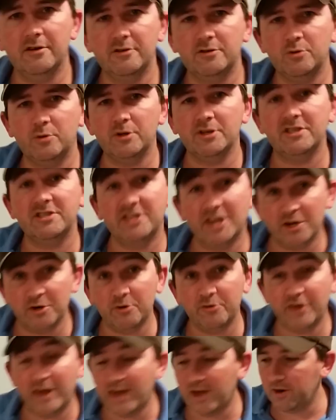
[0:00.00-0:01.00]
to sort of
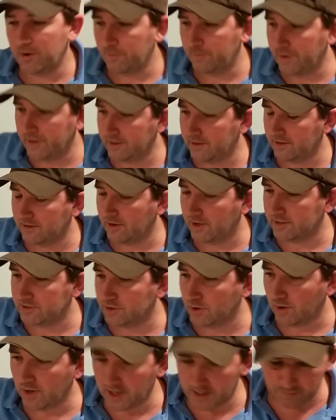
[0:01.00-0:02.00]
settle down a bit and not
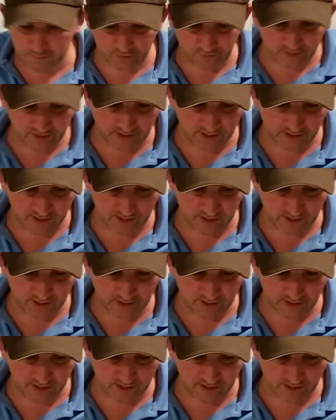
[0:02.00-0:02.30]
so hyper